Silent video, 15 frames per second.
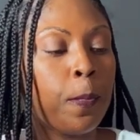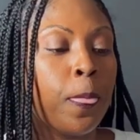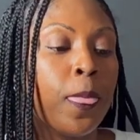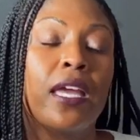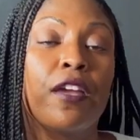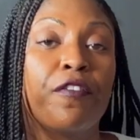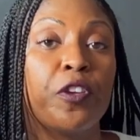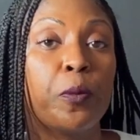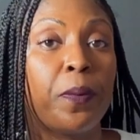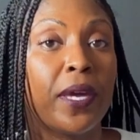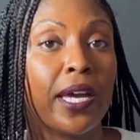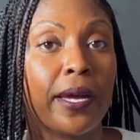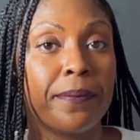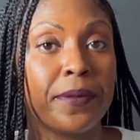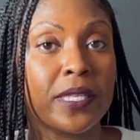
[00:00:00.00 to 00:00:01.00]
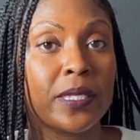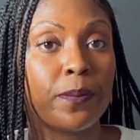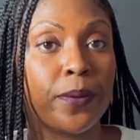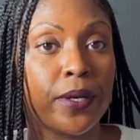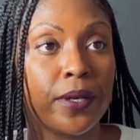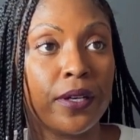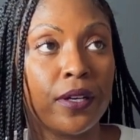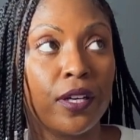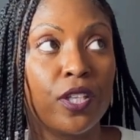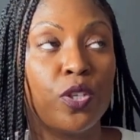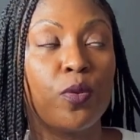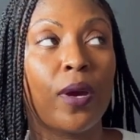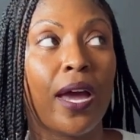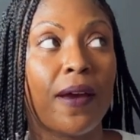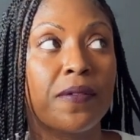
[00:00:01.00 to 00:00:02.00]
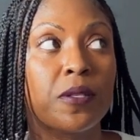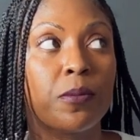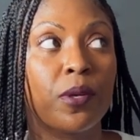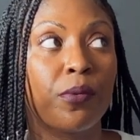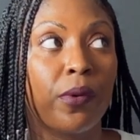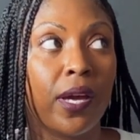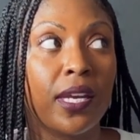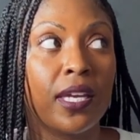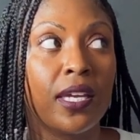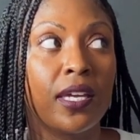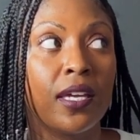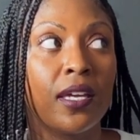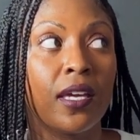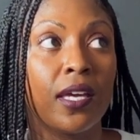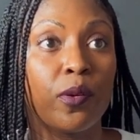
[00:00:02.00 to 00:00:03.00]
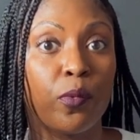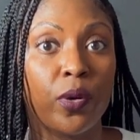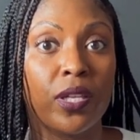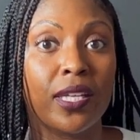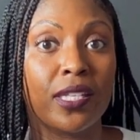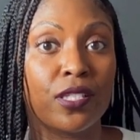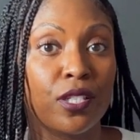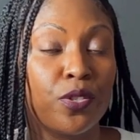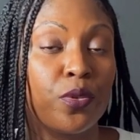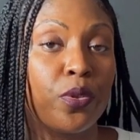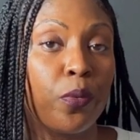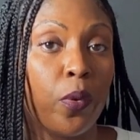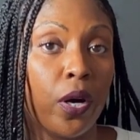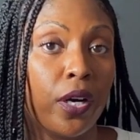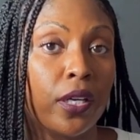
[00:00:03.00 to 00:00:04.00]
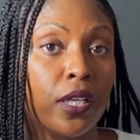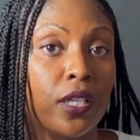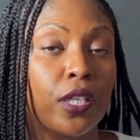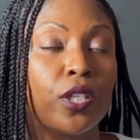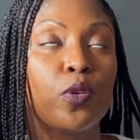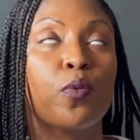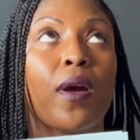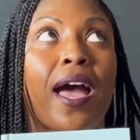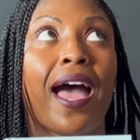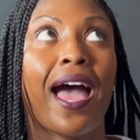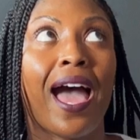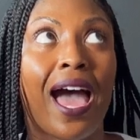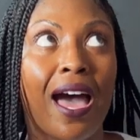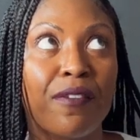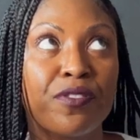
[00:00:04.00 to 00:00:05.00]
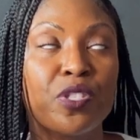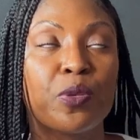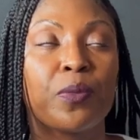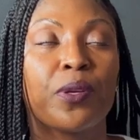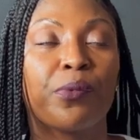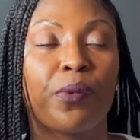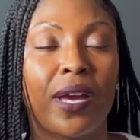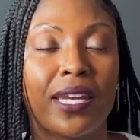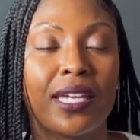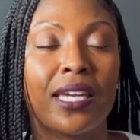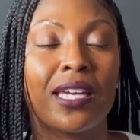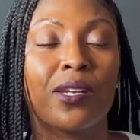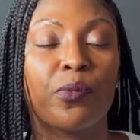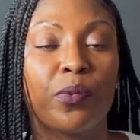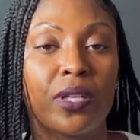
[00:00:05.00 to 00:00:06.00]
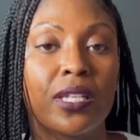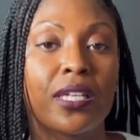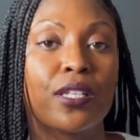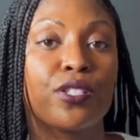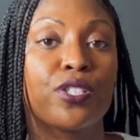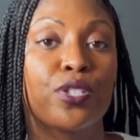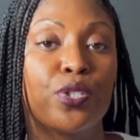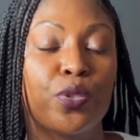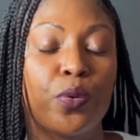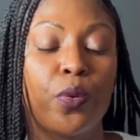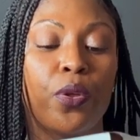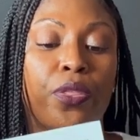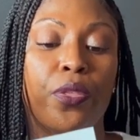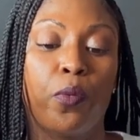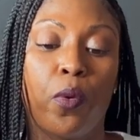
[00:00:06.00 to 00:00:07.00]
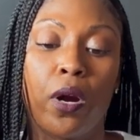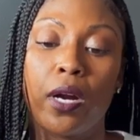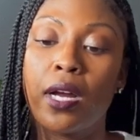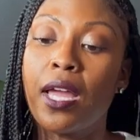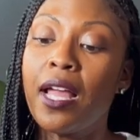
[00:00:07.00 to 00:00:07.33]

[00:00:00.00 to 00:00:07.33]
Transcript: If you pick up this book, you have to be ready and willing to do the work. You have to be ready and willing to do the work.